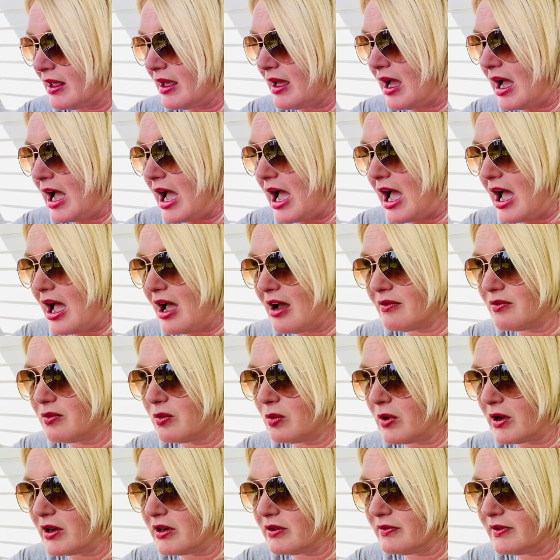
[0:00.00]
I have
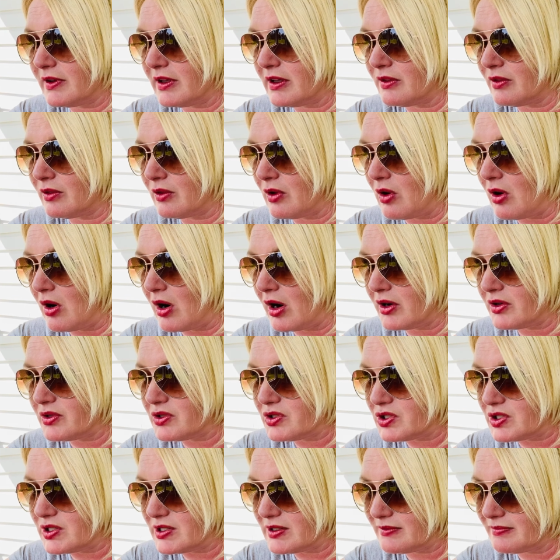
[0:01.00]
one of it
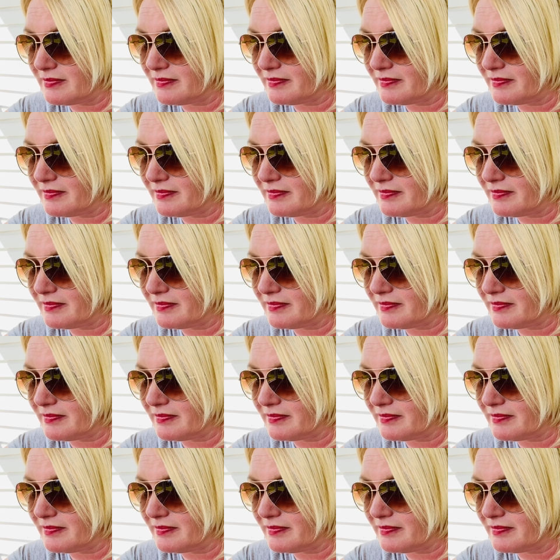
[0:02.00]
enlarged.